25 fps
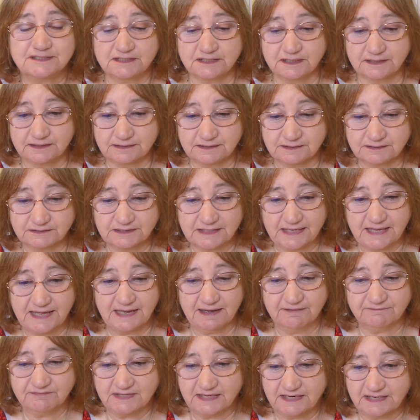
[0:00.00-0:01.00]
to
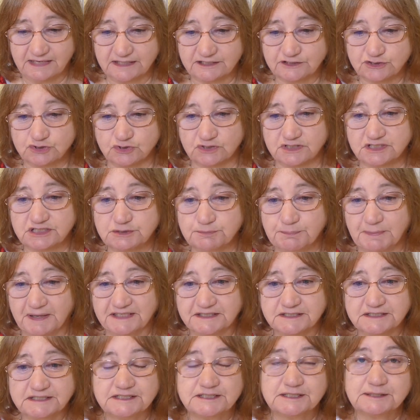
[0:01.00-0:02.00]
have that extra
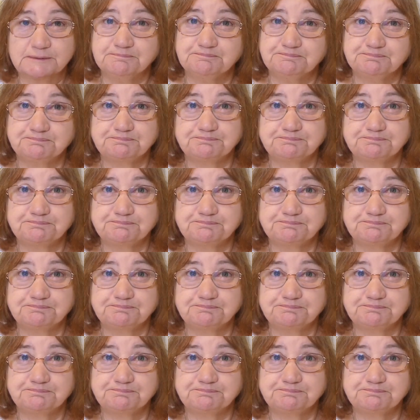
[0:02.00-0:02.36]
expense.